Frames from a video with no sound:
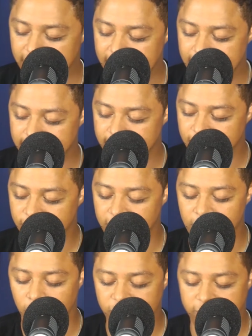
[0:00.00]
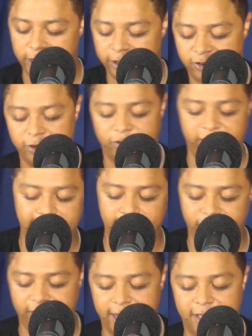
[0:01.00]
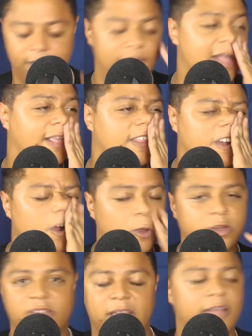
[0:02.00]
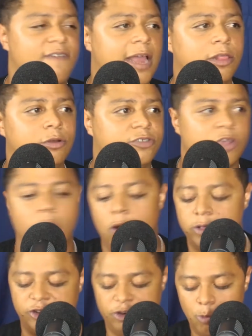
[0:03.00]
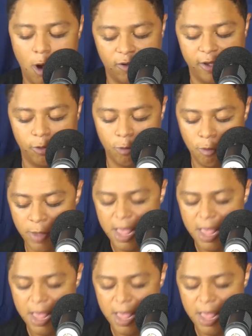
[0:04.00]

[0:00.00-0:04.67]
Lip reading: then, they're singing. And then finally the girl does like a final little solo and then she walks out the room.